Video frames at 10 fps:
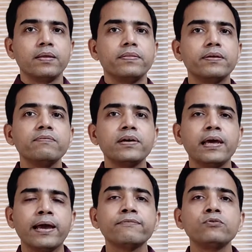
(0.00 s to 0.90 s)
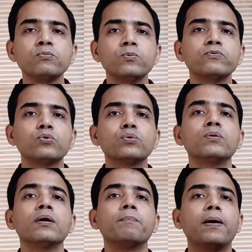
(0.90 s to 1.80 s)
Then we'll have to move
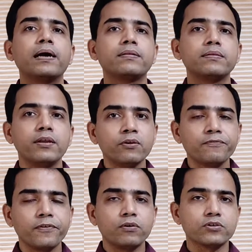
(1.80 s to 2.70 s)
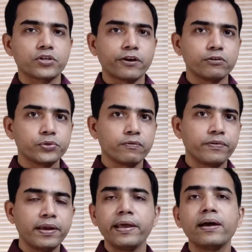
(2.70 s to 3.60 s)
to part 3 of the Constitution of
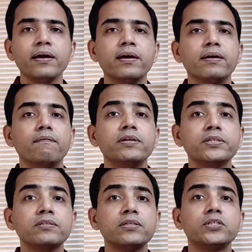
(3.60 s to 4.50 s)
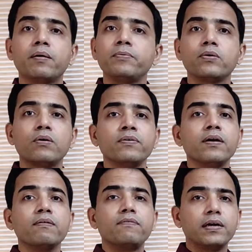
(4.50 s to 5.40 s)
India, which is the chapter of
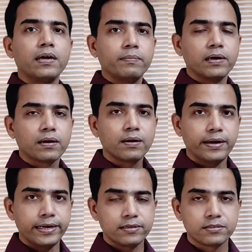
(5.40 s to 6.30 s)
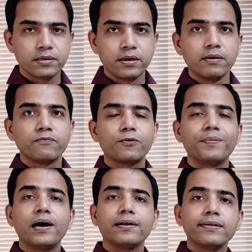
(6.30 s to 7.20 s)
fundamental rights.
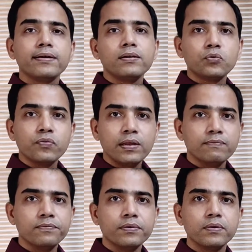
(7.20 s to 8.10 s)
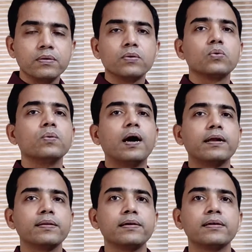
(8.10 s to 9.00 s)
From Article 12 to
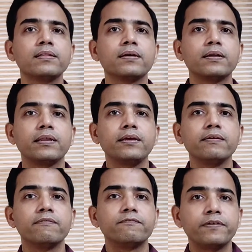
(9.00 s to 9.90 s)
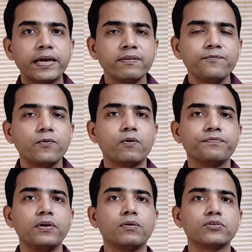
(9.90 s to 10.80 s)
Article 35 of
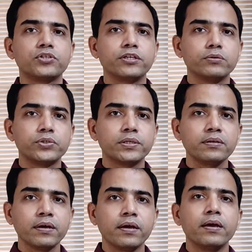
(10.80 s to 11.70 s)
the Constitution,